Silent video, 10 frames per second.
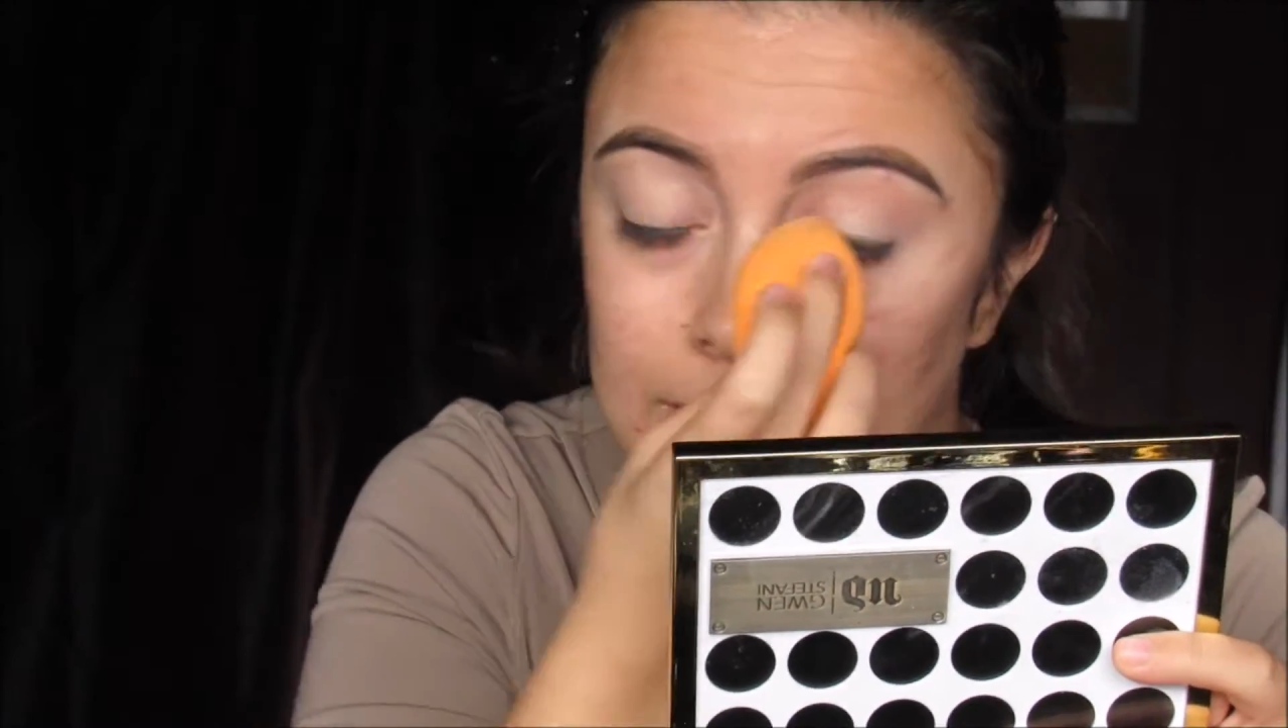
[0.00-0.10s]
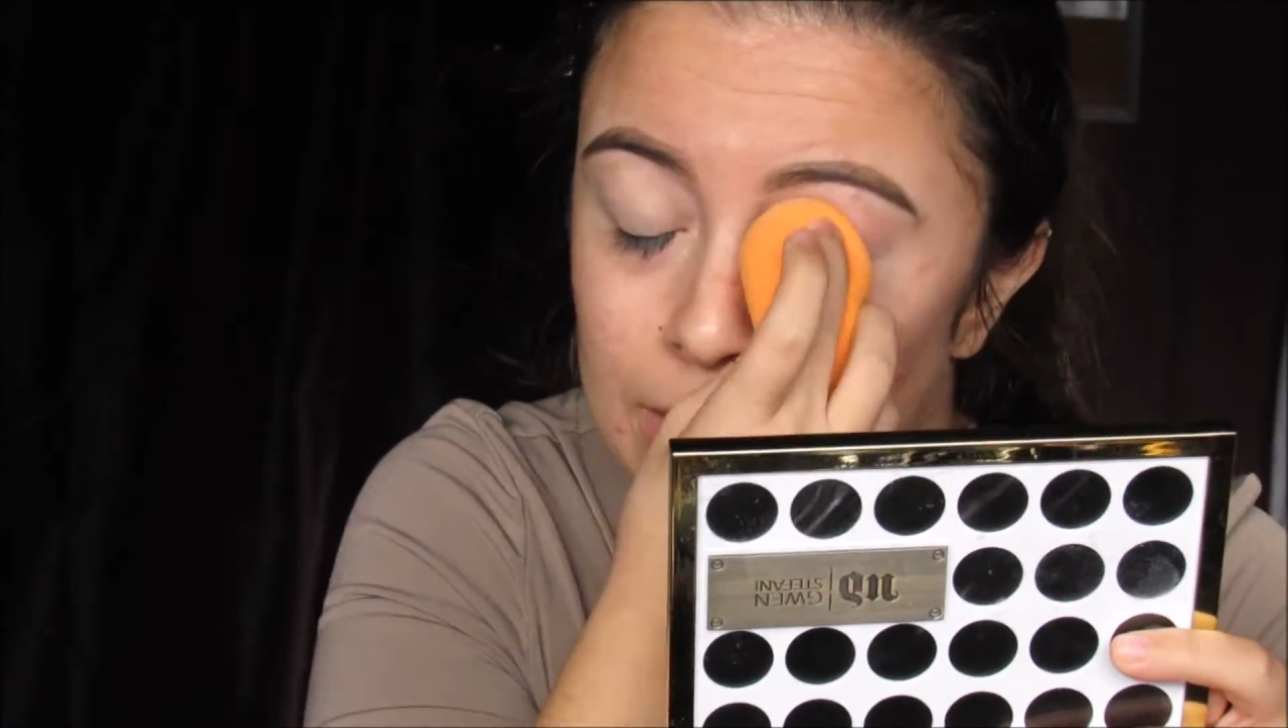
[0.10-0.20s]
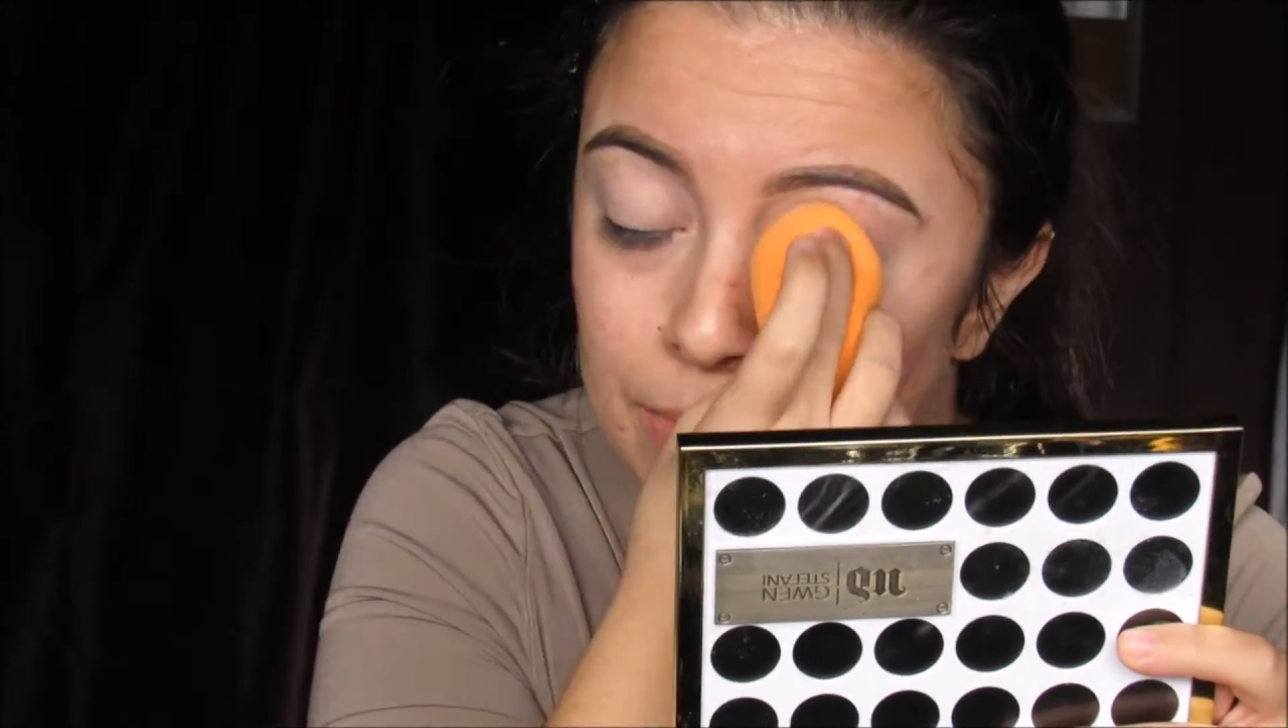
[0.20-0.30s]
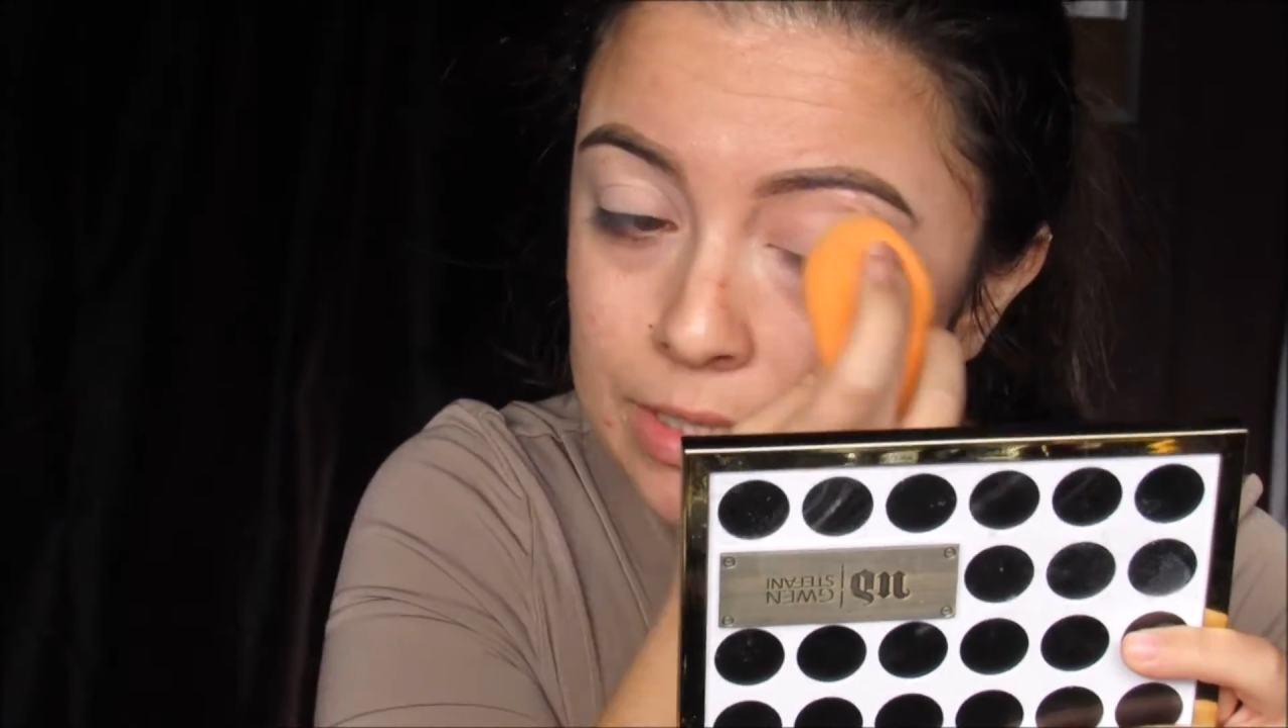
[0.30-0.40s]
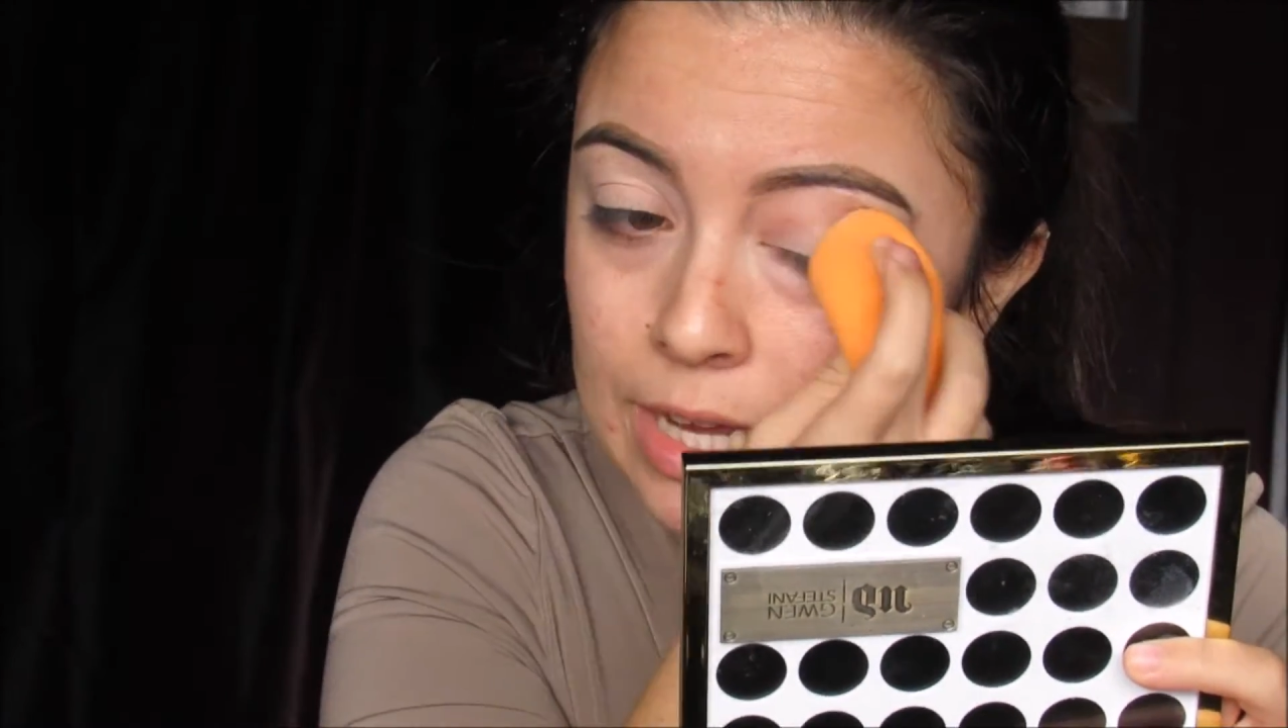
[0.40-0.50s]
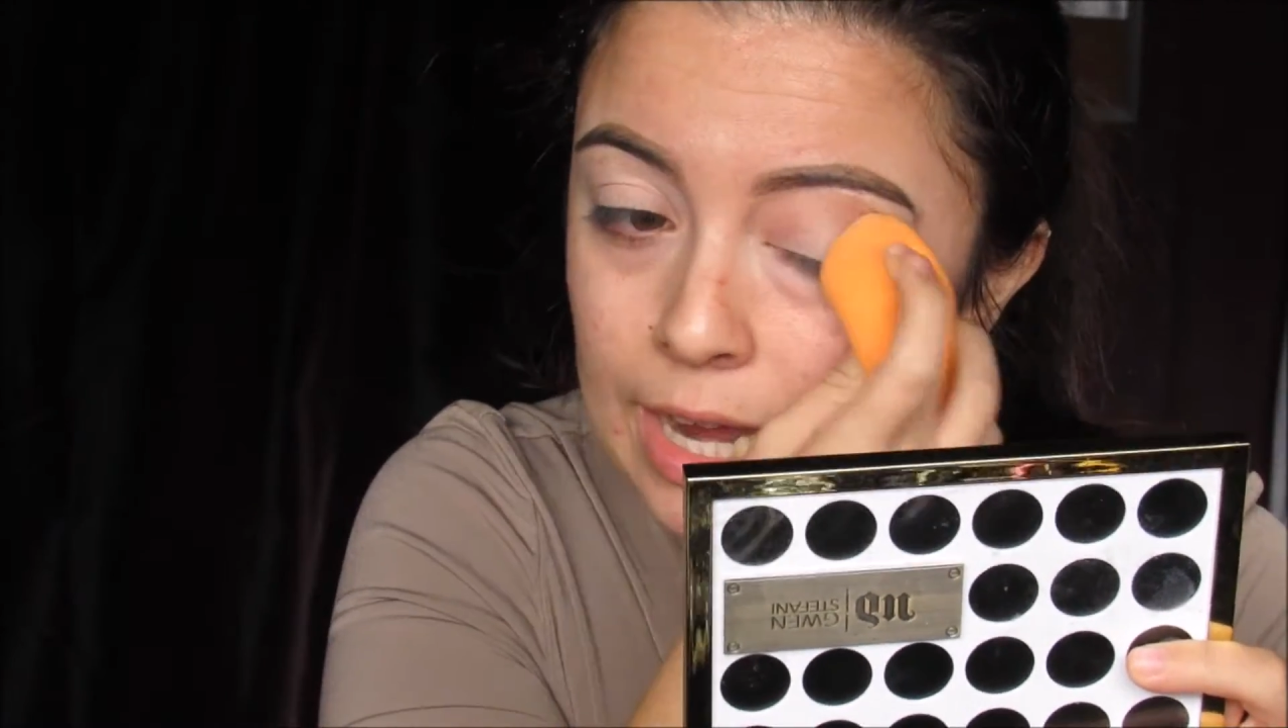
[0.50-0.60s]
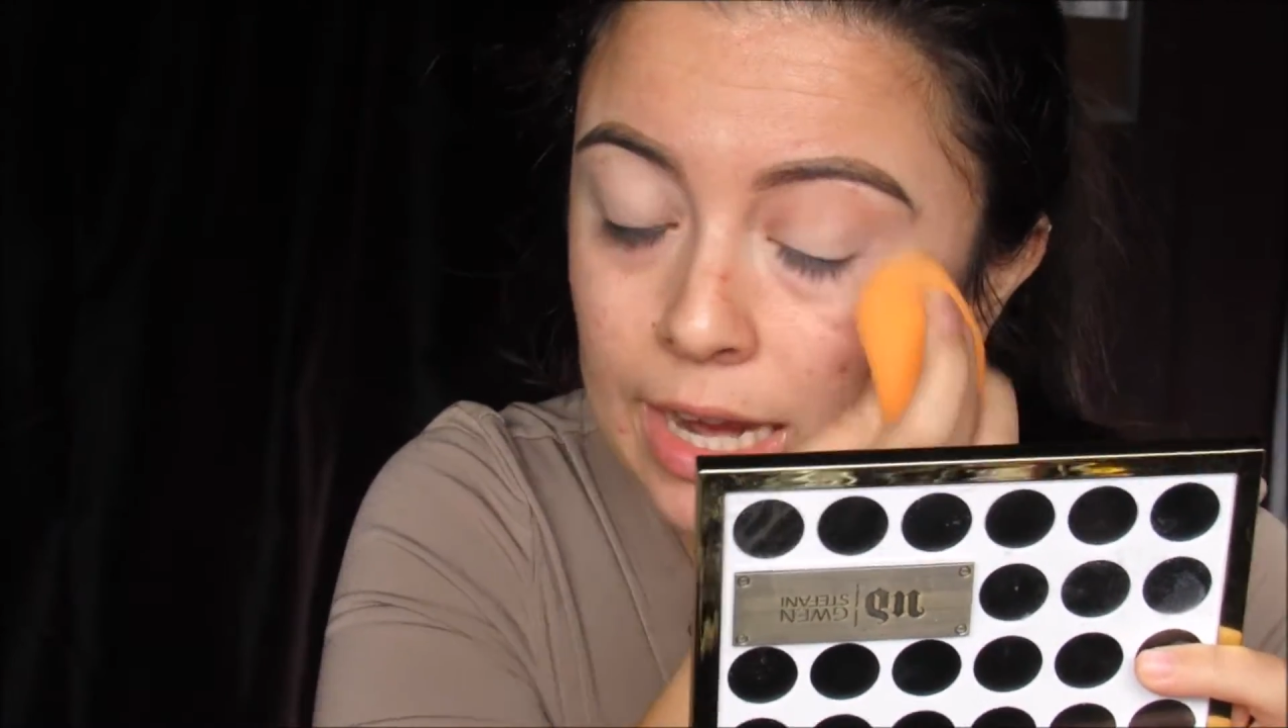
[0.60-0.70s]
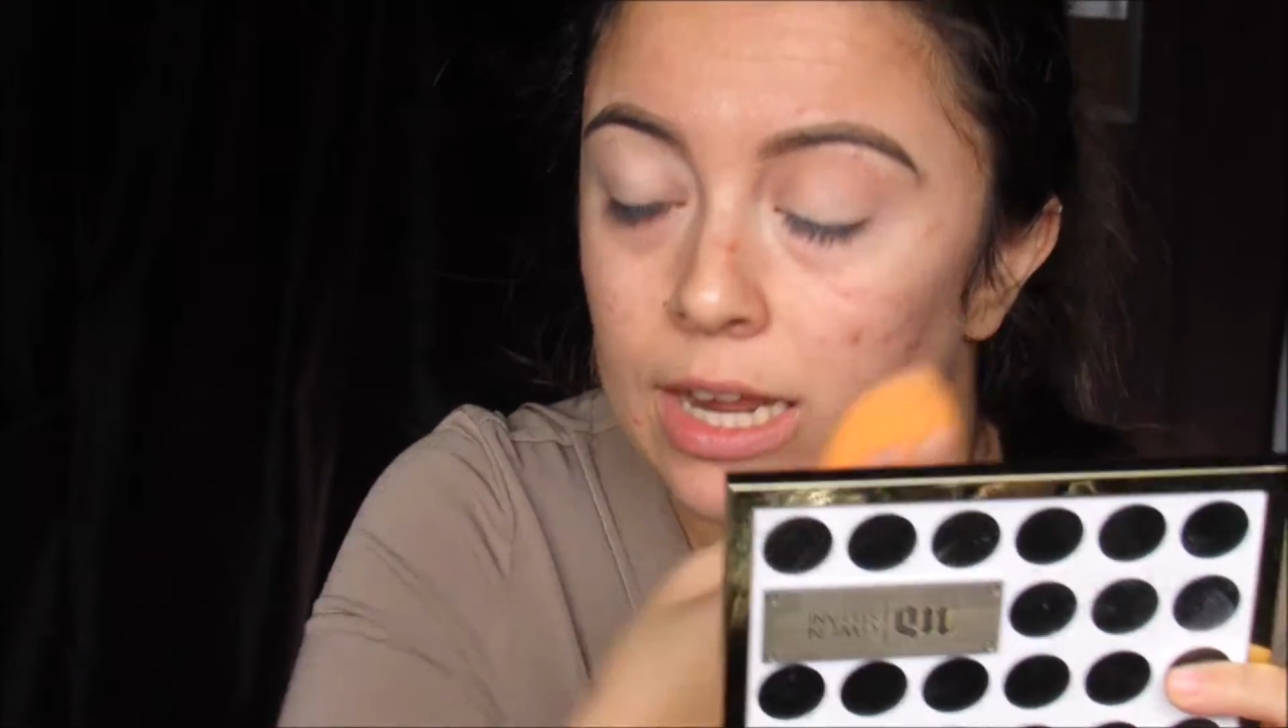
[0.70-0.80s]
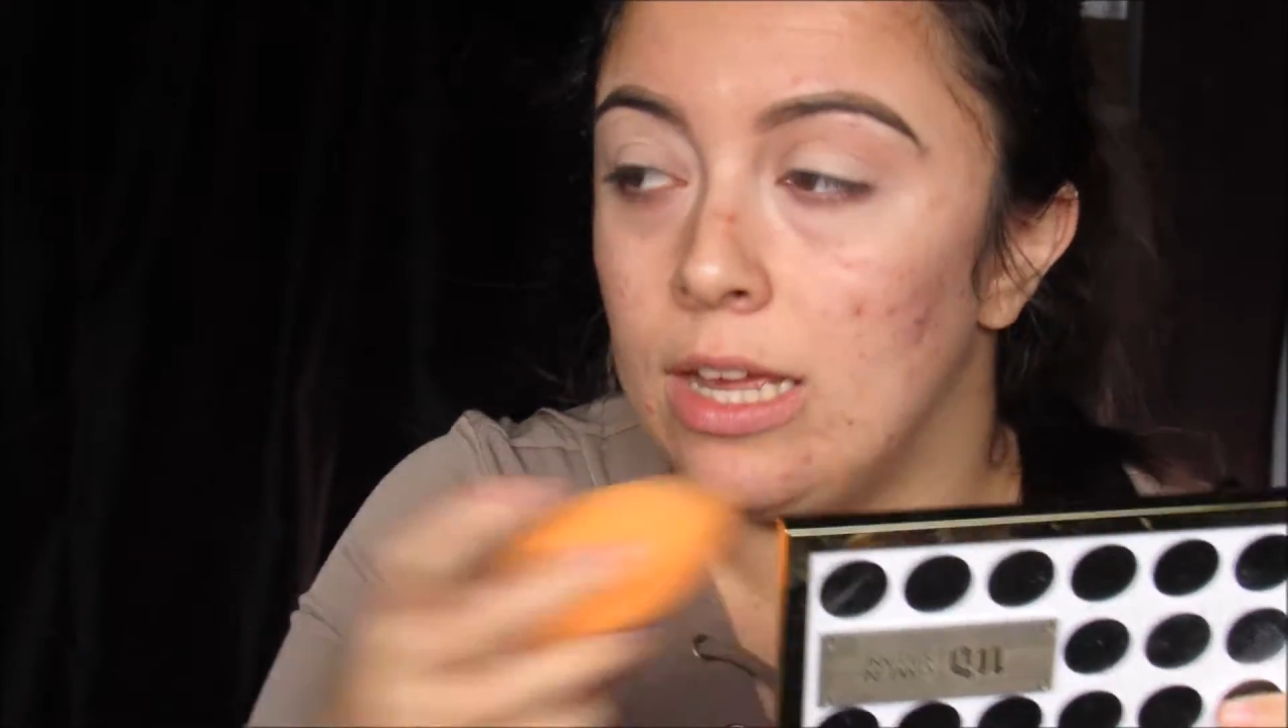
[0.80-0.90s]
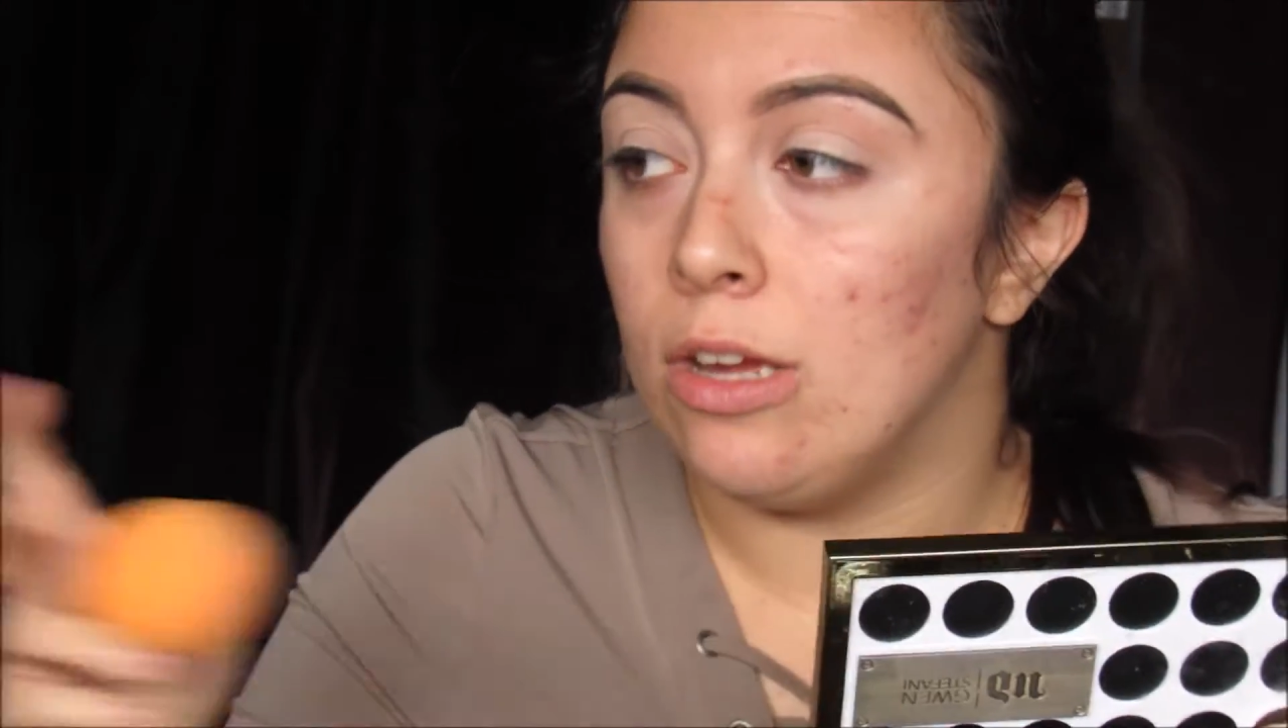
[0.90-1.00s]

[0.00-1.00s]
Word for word: did was I